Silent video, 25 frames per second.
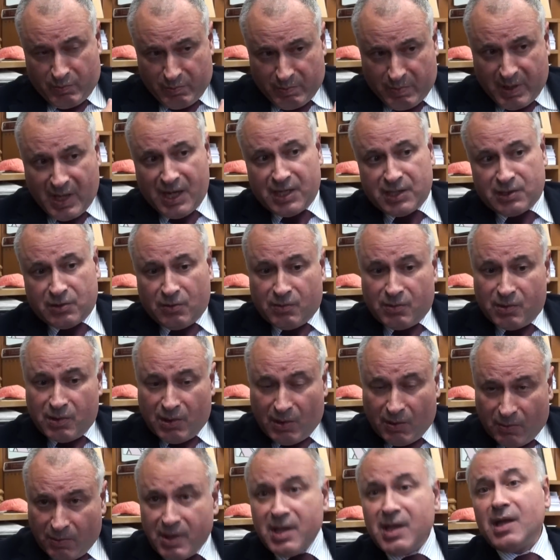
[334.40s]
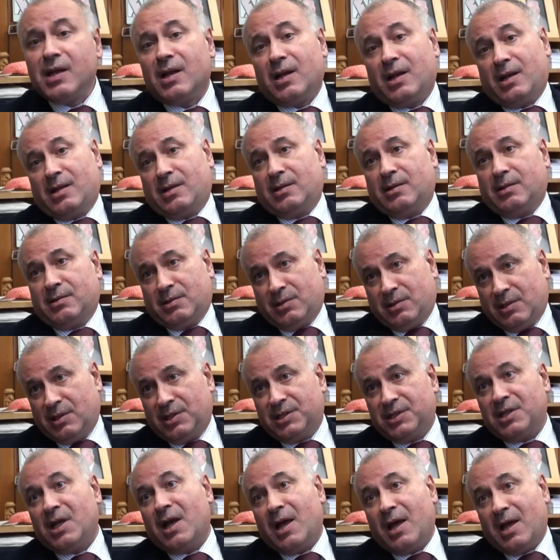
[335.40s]
based on real
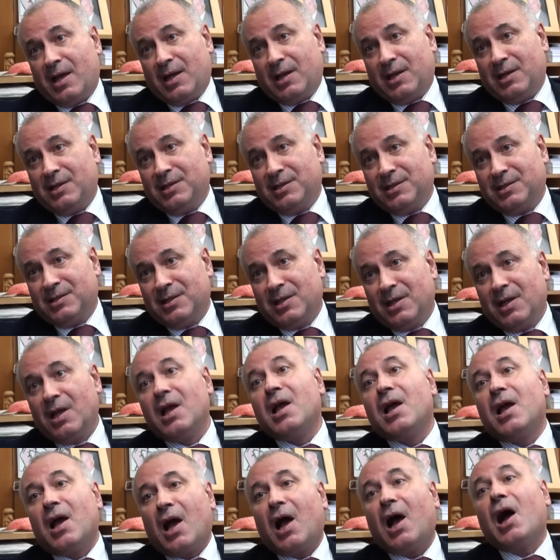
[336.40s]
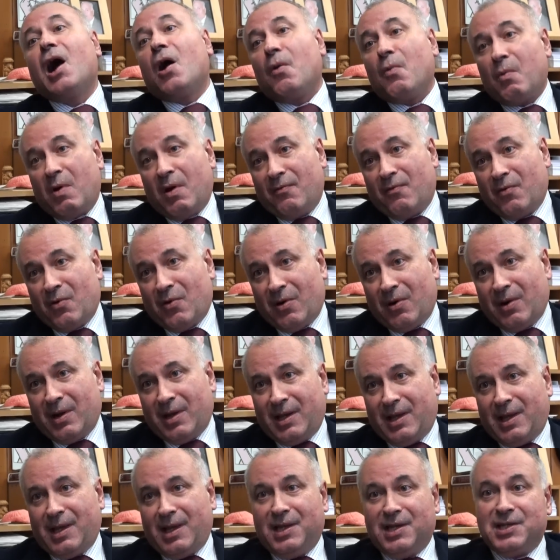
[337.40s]
science, however,
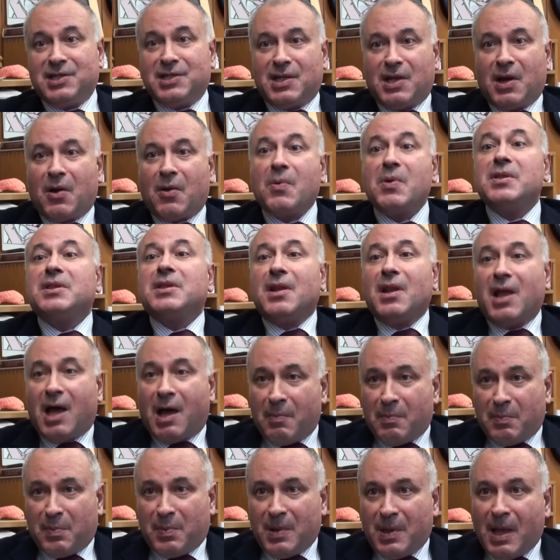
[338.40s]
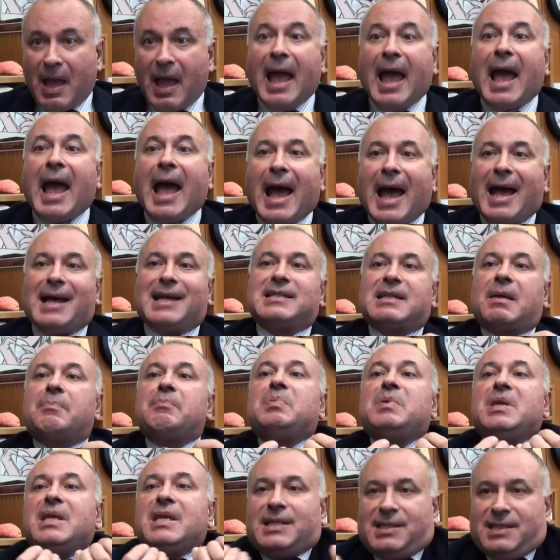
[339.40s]
is written up as a
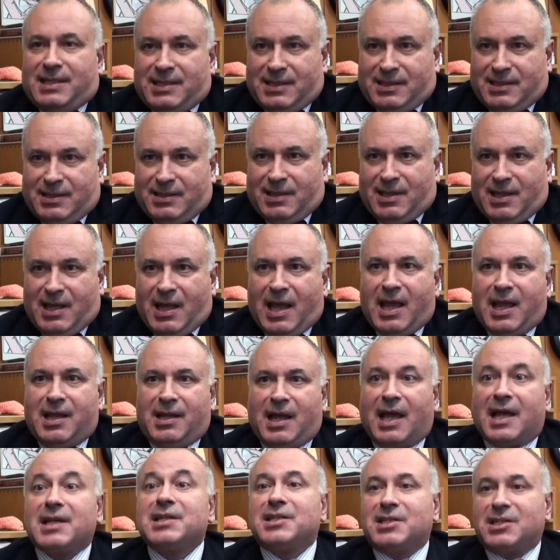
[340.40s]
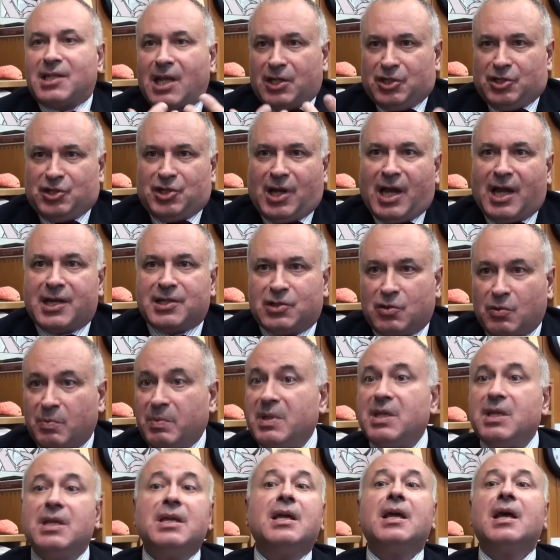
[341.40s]
piece and as such as to
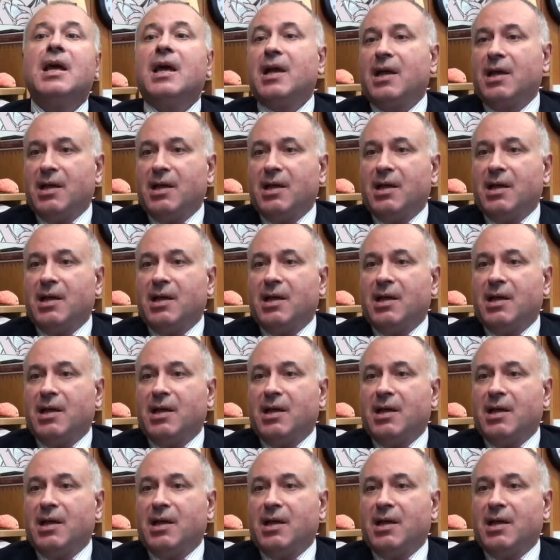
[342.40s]
be